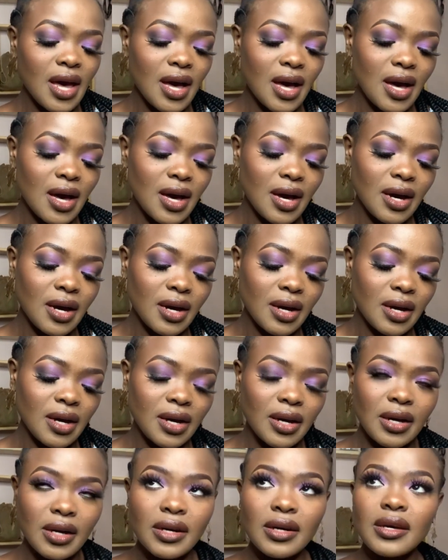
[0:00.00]

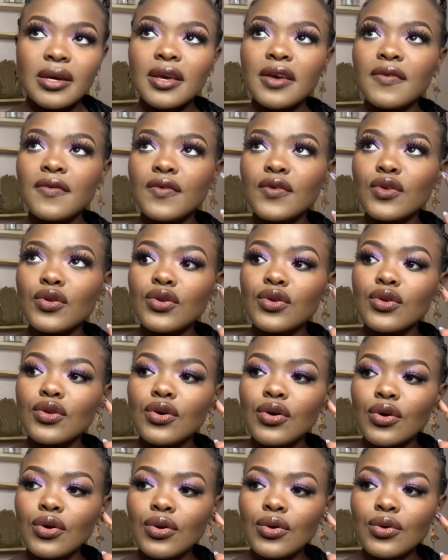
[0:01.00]
If you
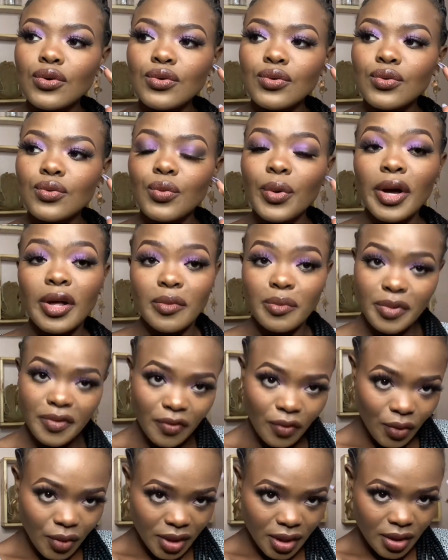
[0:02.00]
know, well,
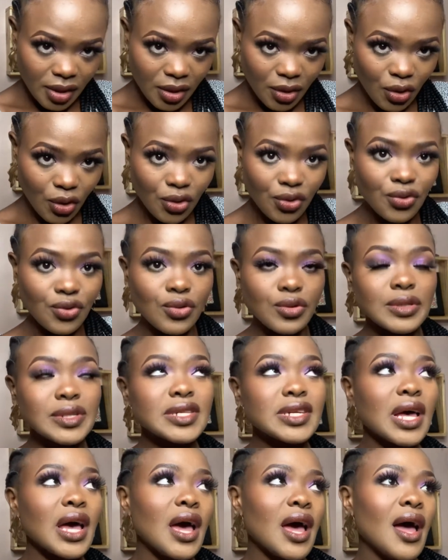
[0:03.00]
before the
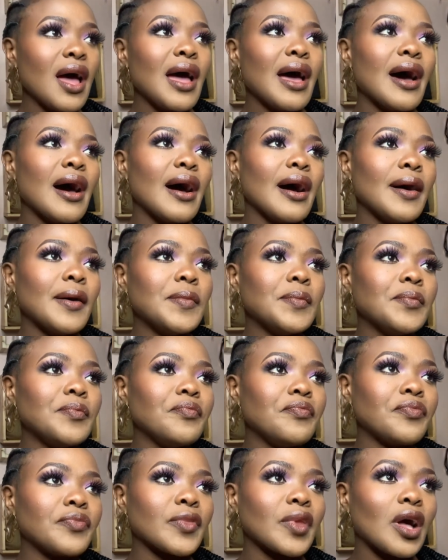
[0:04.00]
cornrows,
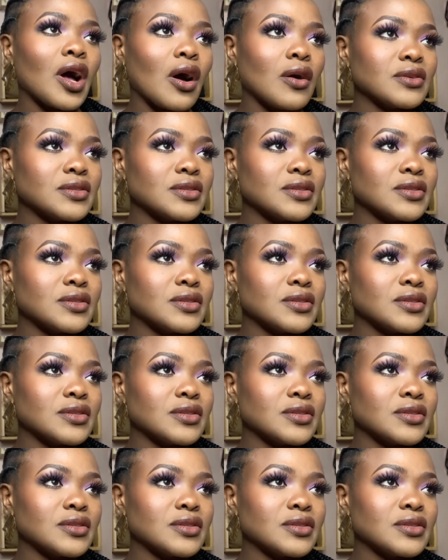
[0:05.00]
I'm